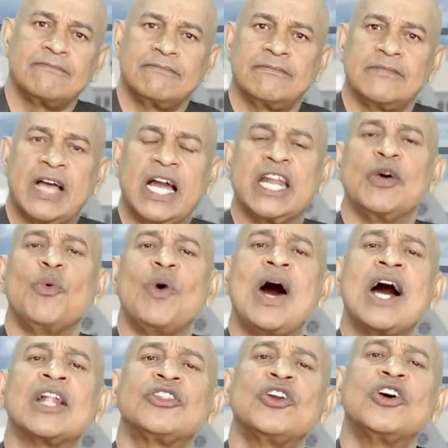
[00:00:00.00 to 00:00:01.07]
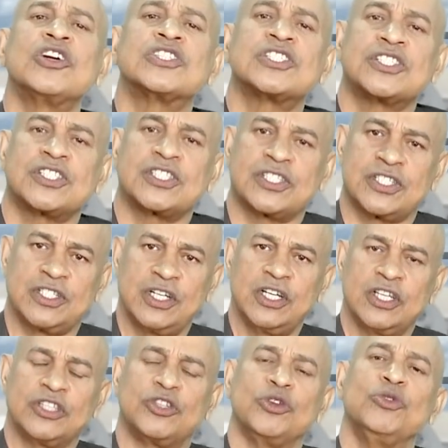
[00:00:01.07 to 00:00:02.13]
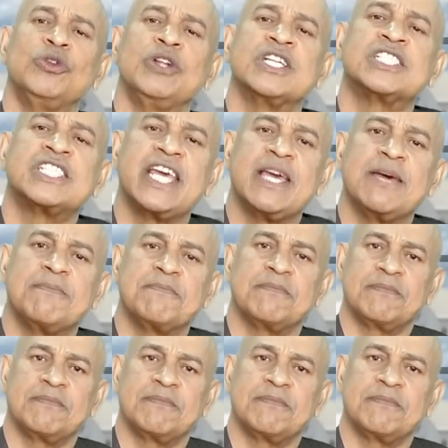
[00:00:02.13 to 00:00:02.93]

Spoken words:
And they want us to do the same.